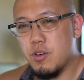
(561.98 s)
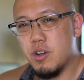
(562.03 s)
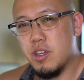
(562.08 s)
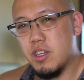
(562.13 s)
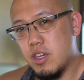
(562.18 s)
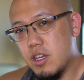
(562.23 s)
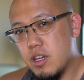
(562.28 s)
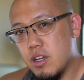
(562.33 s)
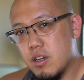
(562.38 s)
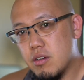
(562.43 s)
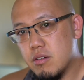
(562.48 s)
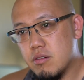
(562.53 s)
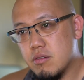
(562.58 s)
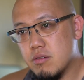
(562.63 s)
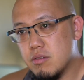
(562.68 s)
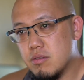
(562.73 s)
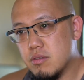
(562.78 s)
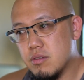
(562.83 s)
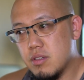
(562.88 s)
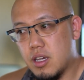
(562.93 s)
for a
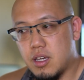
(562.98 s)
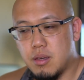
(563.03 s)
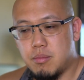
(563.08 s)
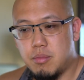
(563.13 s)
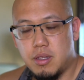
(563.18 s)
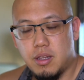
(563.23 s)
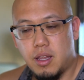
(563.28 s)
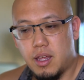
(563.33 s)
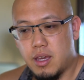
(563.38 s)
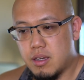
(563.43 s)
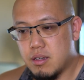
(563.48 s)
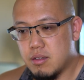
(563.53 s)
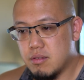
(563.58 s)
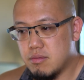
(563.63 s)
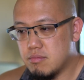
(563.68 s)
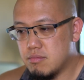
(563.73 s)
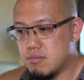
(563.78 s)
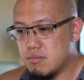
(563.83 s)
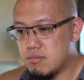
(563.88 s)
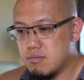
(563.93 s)
year, that could be like
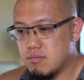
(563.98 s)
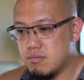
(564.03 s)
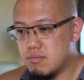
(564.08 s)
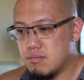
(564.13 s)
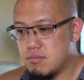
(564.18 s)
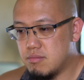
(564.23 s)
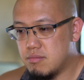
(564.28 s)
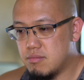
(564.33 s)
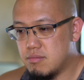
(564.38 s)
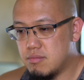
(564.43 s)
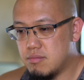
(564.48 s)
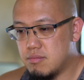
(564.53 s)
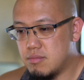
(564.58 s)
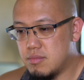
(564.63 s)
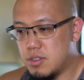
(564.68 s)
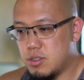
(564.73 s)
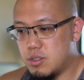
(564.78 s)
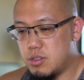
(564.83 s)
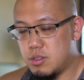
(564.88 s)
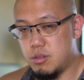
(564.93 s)

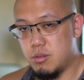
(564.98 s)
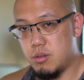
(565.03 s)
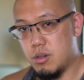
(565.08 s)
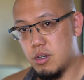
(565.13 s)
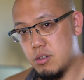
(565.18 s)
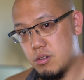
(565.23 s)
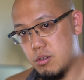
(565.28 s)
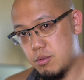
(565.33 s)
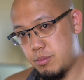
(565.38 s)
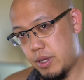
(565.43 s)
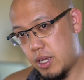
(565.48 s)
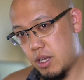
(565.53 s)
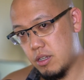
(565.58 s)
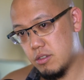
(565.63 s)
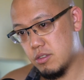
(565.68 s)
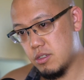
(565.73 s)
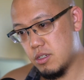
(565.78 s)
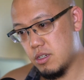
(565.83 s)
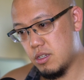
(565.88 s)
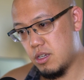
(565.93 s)
200
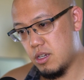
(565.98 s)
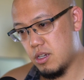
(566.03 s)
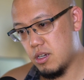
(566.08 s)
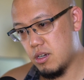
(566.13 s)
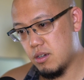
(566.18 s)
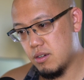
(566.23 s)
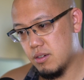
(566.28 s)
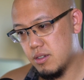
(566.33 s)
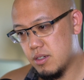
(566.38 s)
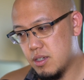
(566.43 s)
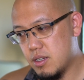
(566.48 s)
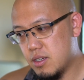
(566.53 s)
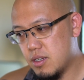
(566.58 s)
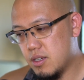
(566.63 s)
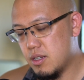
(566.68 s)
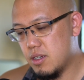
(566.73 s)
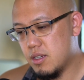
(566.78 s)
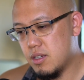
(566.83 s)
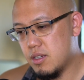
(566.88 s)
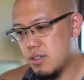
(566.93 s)
pounds in a year,
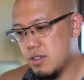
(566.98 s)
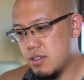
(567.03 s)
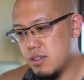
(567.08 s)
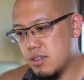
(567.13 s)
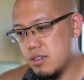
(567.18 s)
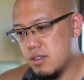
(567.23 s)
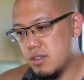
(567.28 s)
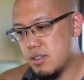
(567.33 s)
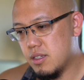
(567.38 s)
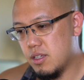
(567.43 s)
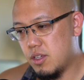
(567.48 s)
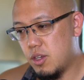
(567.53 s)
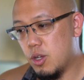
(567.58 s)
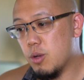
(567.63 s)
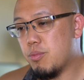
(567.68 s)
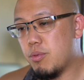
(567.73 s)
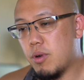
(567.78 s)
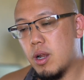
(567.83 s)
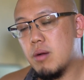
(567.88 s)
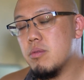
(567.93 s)

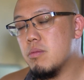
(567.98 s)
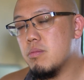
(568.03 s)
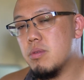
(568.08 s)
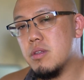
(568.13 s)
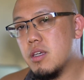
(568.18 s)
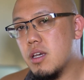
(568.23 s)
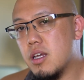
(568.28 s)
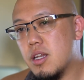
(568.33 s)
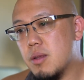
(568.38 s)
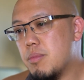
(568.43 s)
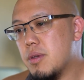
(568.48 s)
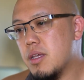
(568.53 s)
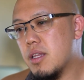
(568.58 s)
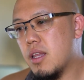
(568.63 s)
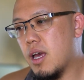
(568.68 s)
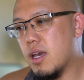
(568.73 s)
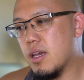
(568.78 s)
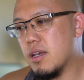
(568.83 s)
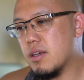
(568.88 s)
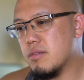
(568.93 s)
you're probably going to
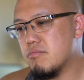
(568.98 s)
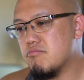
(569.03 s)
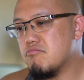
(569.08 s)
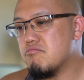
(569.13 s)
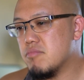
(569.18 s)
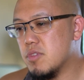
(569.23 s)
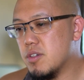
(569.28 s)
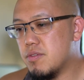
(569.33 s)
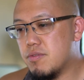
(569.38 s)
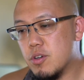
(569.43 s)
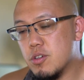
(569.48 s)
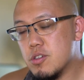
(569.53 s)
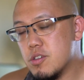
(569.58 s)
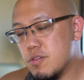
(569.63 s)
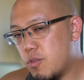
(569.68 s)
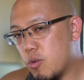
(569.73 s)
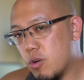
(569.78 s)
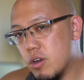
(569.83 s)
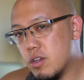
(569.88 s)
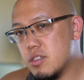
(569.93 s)
be like the
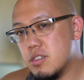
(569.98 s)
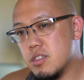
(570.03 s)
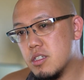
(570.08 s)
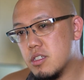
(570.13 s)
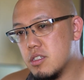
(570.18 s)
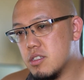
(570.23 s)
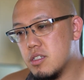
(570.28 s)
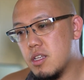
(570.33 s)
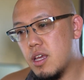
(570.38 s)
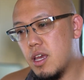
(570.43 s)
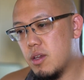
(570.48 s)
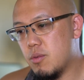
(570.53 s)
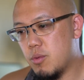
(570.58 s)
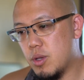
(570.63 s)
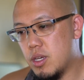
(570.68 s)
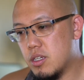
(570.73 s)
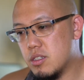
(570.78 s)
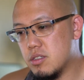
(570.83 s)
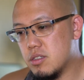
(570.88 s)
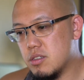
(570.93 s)
first 4 to 6 to
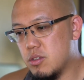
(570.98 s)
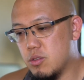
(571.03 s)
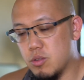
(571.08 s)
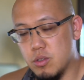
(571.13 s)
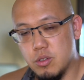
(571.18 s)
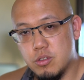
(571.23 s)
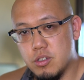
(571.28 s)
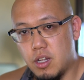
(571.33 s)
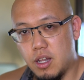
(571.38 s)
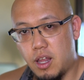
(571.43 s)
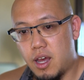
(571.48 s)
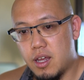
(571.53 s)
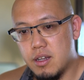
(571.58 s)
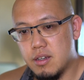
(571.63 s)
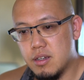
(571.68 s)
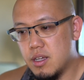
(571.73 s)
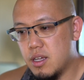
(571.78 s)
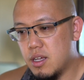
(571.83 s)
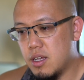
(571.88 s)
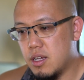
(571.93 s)
8 weeks, you'll lose a
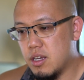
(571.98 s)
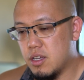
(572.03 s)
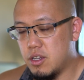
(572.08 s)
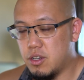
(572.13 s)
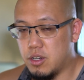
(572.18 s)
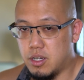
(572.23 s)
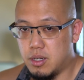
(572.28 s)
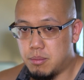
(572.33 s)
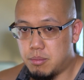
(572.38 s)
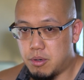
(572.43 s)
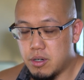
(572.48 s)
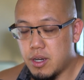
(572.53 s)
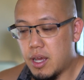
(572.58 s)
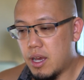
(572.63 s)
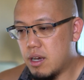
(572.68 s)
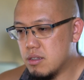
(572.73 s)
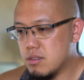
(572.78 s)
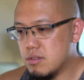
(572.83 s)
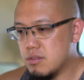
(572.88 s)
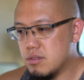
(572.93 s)
lot. You're going to
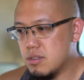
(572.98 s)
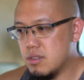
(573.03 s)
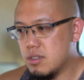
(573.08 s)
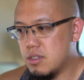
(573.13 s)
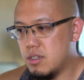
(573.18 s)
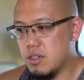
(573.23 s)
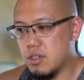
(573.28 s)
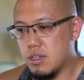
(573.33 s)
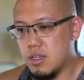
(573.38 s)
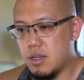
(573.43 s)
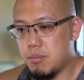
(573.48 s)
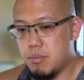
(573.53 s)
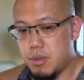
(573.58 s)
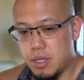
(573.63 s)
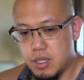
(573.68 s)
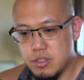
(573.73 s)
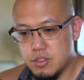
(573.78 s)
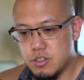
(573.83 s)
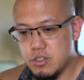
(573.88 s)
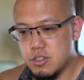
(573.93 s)
burn out. You're going to
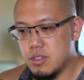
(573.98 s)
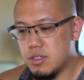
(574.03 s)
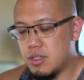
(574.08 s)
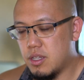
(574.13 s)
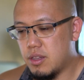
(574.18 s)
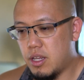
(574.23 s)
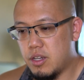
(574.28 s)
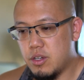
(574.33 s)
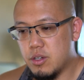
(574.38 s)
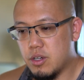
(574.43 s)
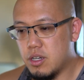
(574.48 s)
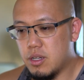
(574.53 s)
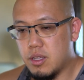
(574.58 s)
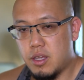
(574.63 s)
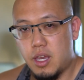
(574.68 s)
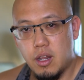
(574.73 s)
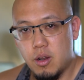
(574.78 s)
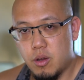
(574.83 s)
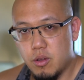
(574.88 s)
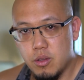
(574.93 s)
binge. Then you're going
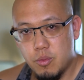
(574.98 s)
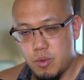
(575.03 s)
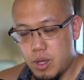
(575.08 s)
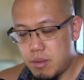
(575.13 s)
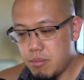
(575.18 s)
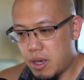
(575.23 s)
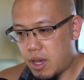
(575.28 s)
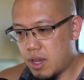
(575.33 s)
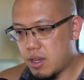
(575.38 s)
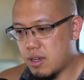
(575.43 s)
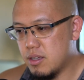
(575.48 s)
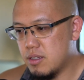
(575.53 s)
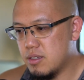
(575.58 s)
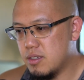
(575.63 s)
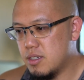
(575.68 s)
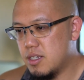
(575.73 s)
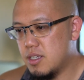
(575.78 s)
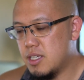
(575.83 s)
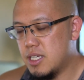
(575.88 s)
to gain all the weight back.